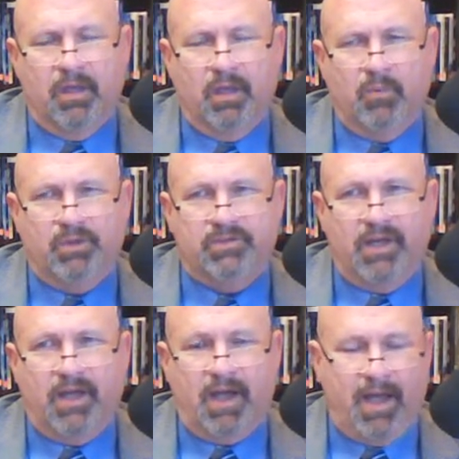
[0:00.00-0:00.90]
which
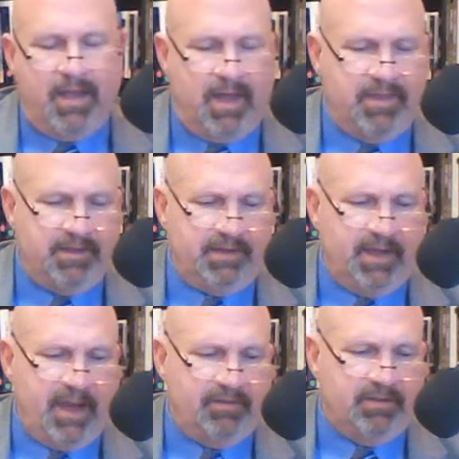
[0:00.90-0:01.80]
I think they
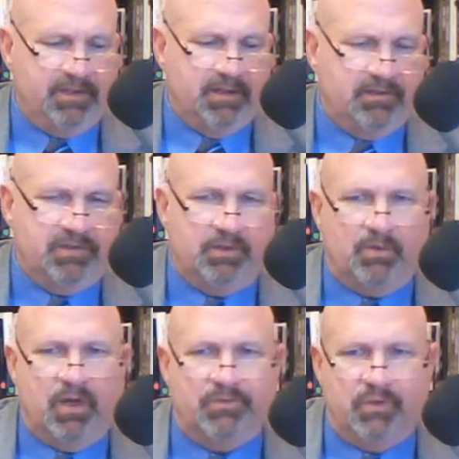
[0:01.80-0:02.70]
have a tendency to
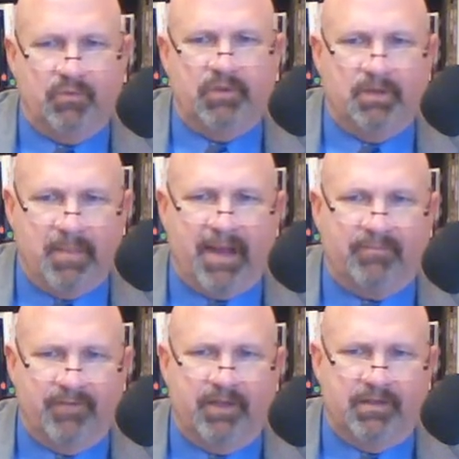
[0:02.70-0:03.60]
cross over into
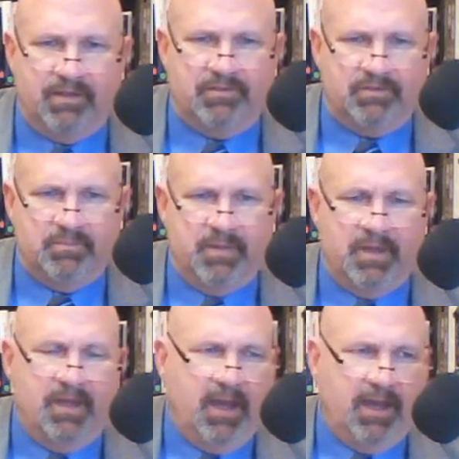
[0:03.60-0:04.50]
Machiavellianism
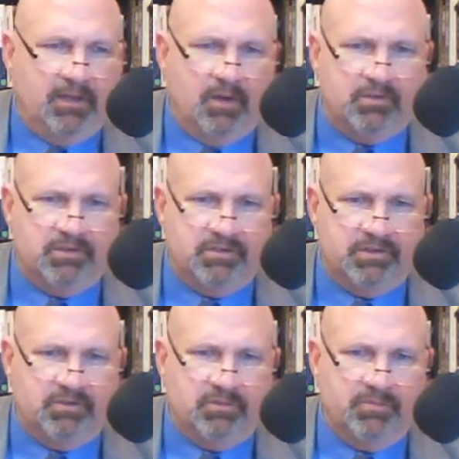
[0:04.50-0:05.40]
and
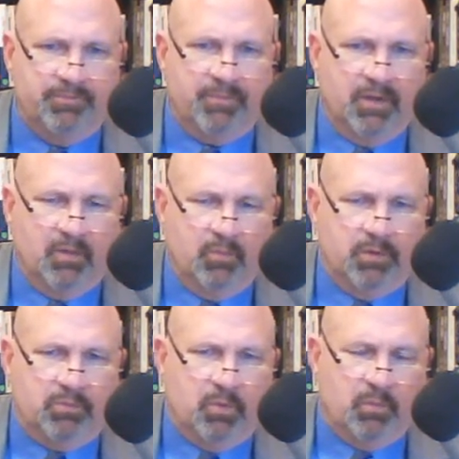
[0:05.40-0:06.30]
narcissism,
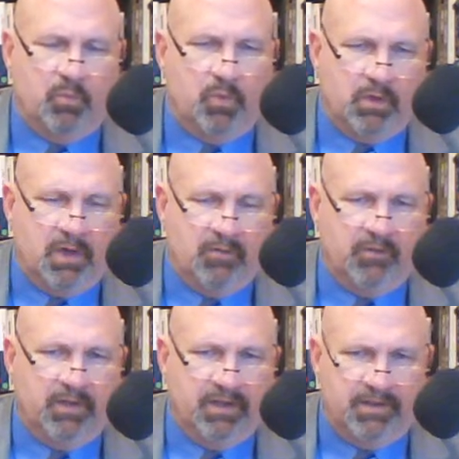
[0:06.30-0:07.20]
which we'll cover
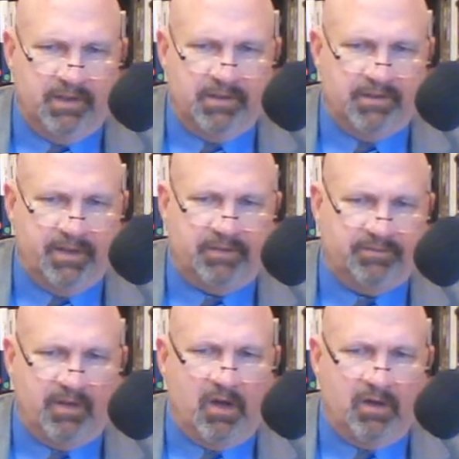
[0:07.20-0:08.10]
in the next
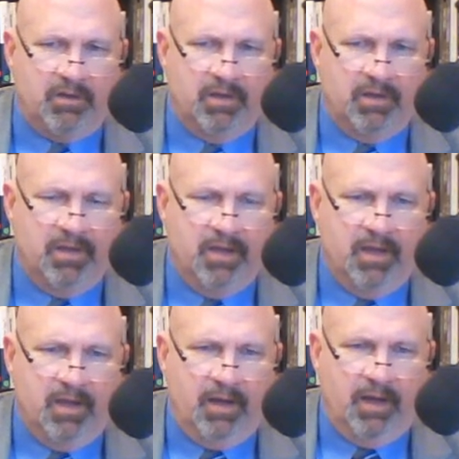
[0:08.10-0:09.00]
vlog.
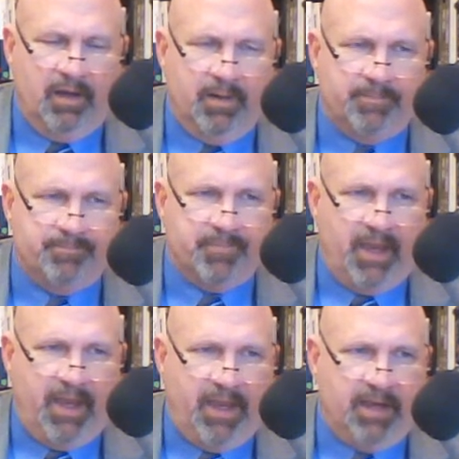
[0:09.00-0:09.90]
Um,
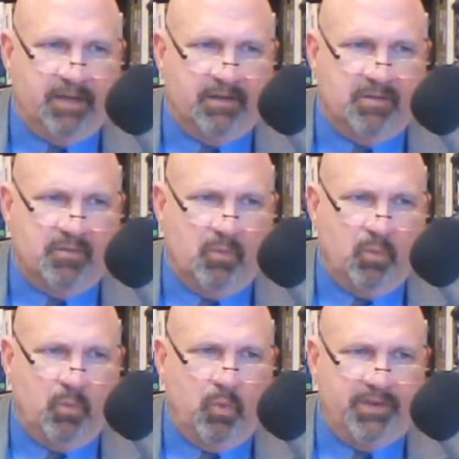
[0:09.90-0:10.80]
and
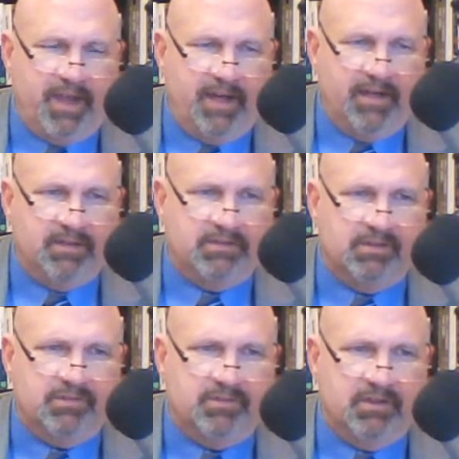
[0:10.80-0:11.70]
what that is
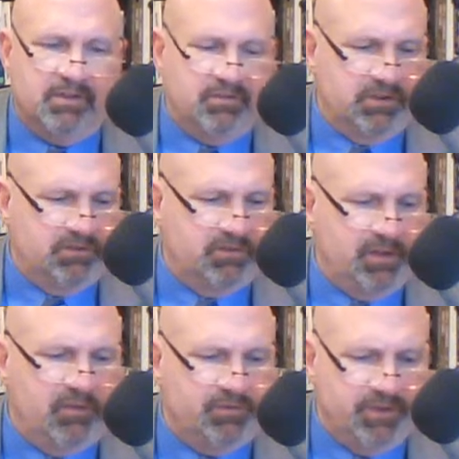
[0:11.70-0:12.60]
it's
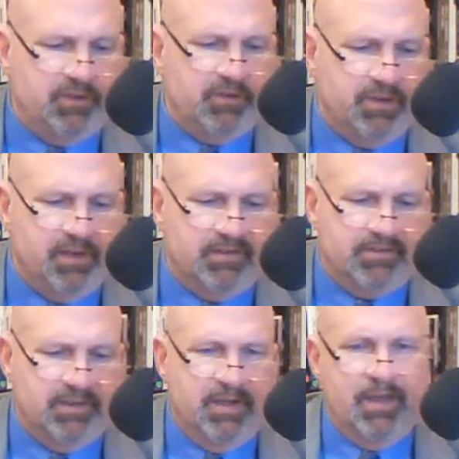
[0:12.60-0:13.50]
self-centeredness,
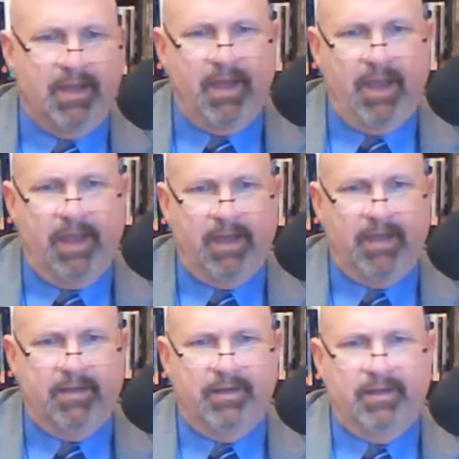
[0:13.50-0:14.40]
and